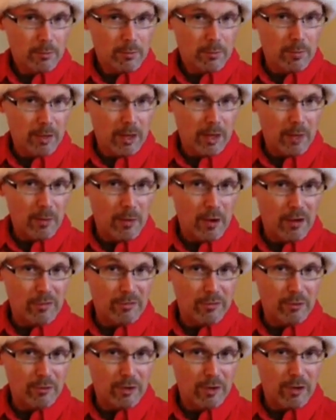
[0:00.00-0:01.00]
But I'm off
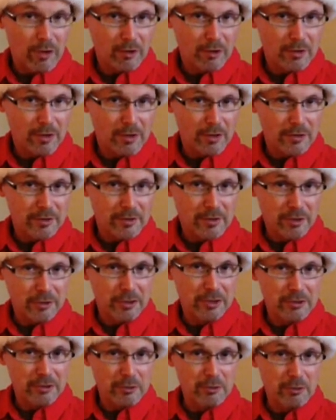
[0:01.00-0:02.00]
for the holidays. I'll
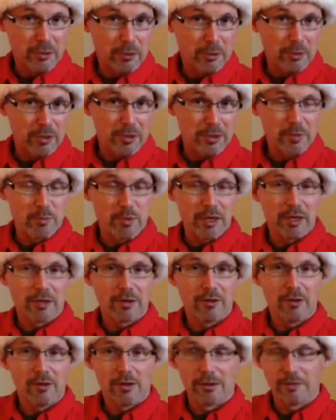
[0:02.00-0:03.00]
let you know when it's back
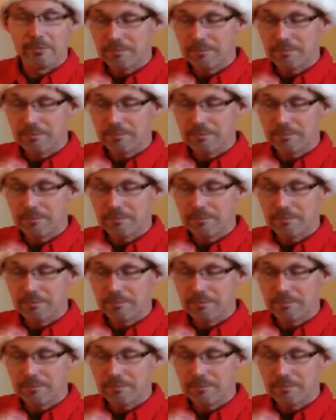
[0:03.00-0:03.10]
on.